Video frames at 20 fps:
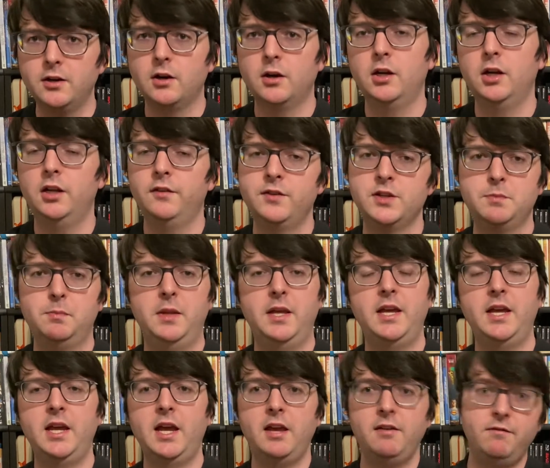Karloff is
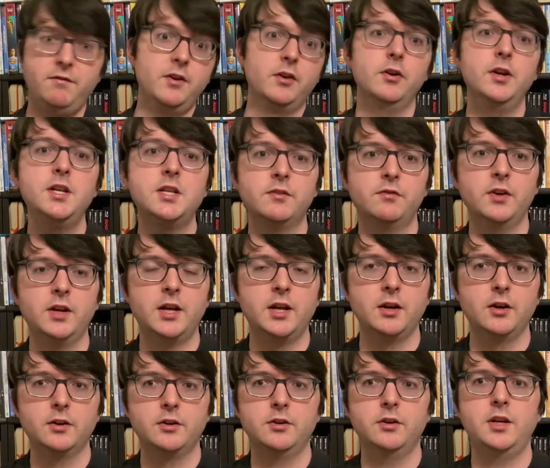playing a very different
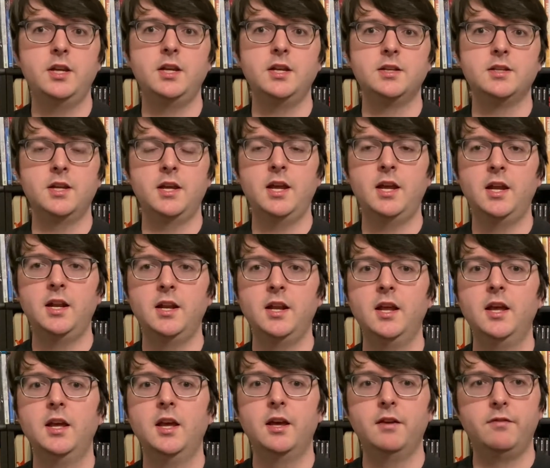character. He's a
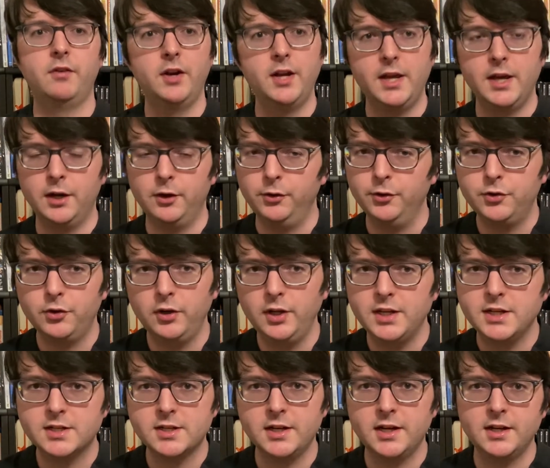very elderly
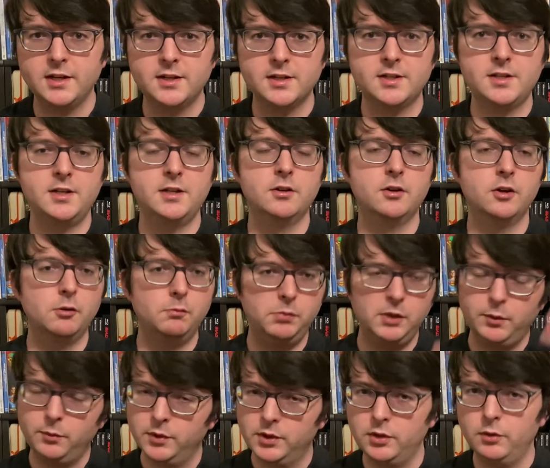scientist here,
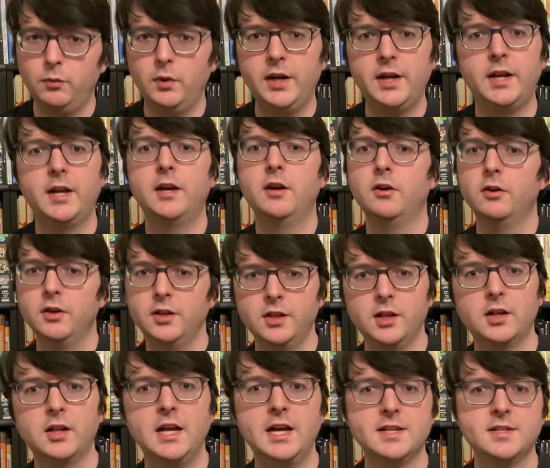complete with the white hair and the
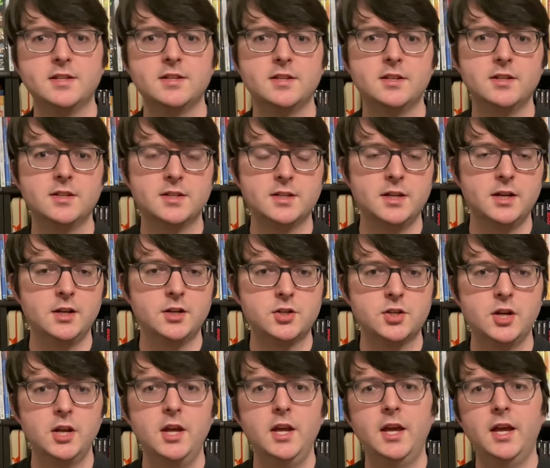glasses and such,
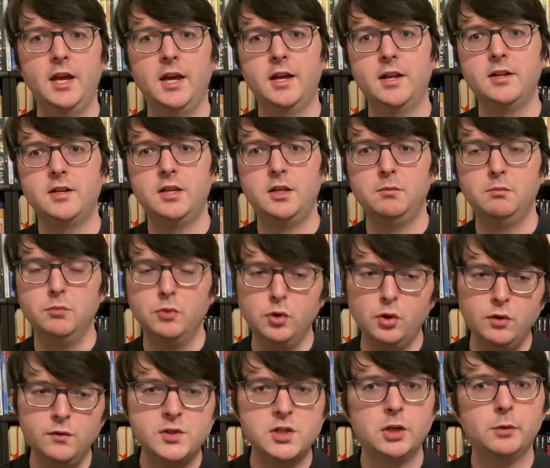and he
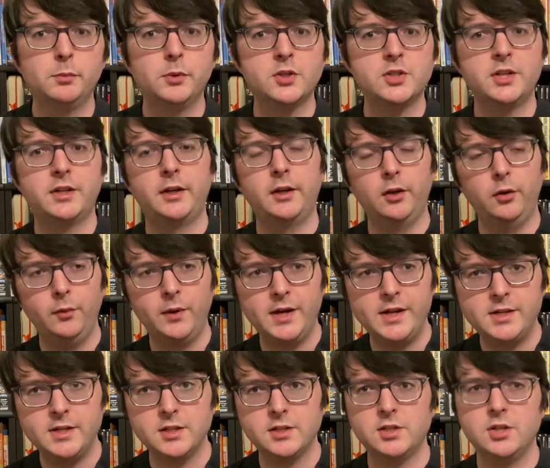moves in a particular way
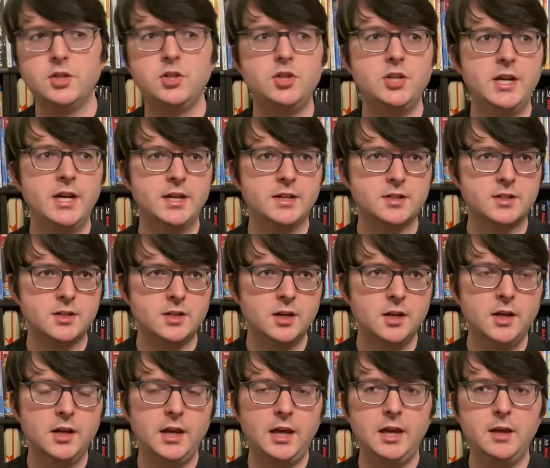to suggest
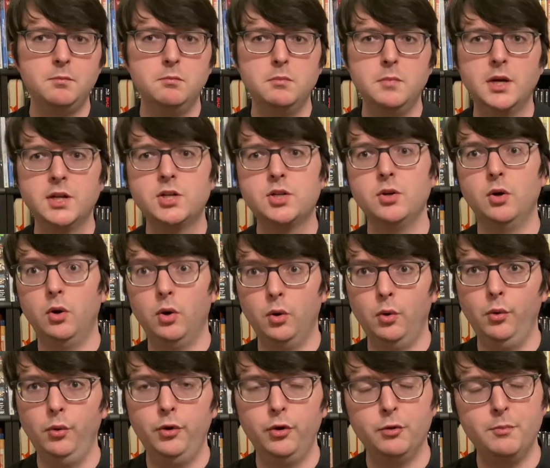a much
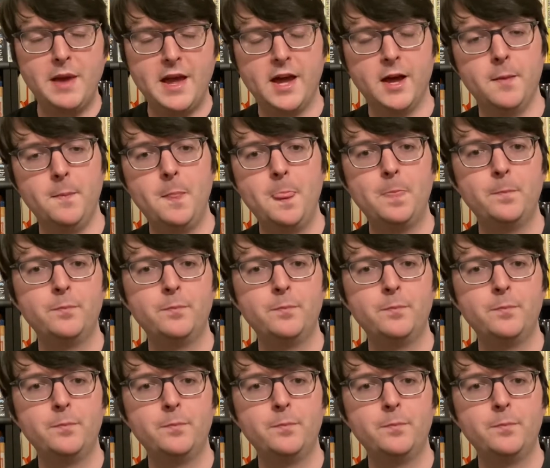older man.